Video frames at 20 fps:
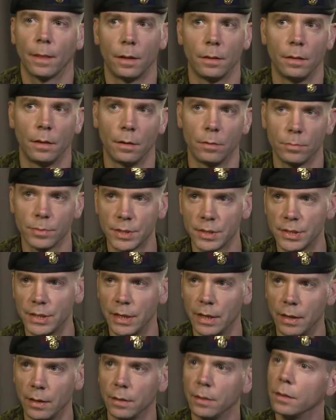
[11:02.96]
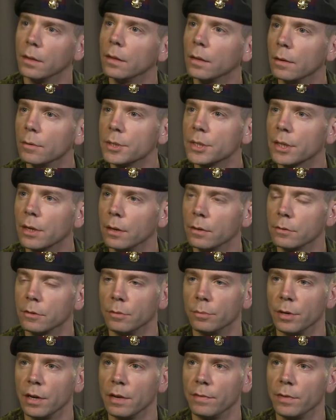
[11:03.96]
There was a
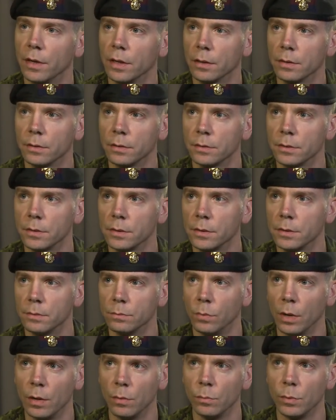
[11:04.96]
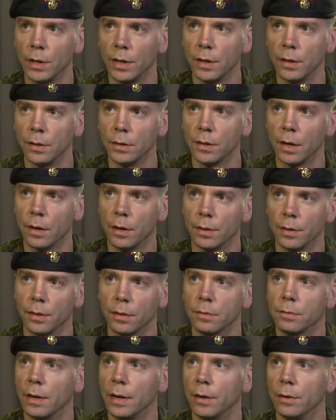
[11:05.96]
cultural briefing when we got on
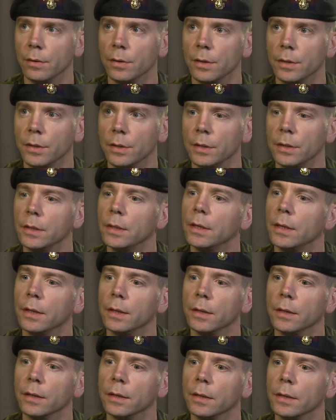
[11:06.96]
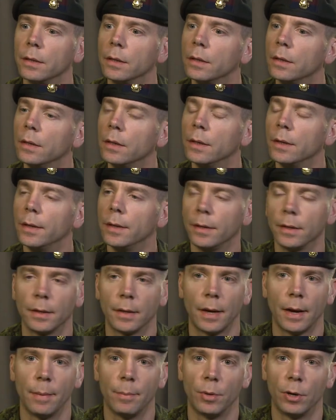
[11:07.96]
the ground in
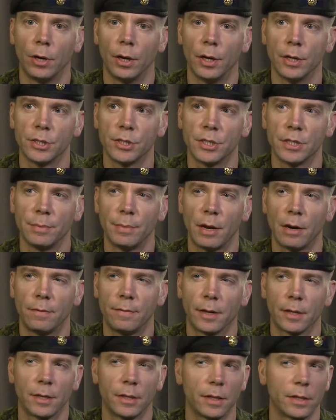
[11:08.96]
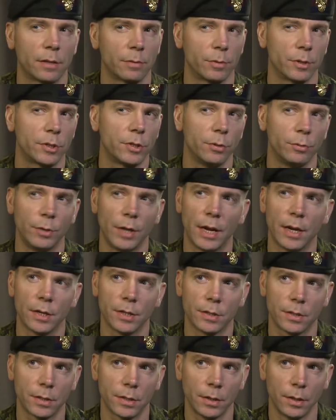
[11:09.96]
Camp Mirage. As a matter of fact, I think there were 2
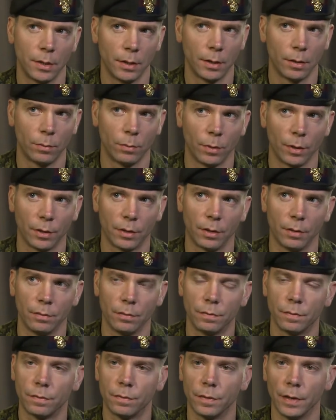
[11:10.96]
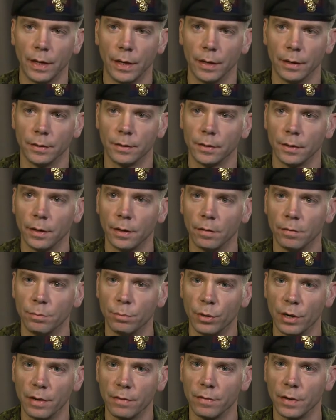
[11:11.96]
days worth of
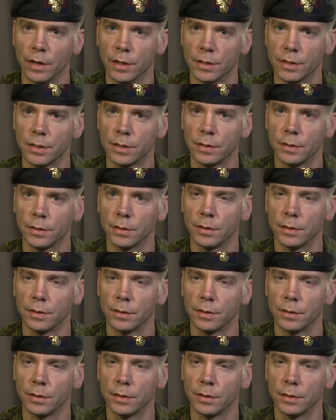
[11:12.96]
briefings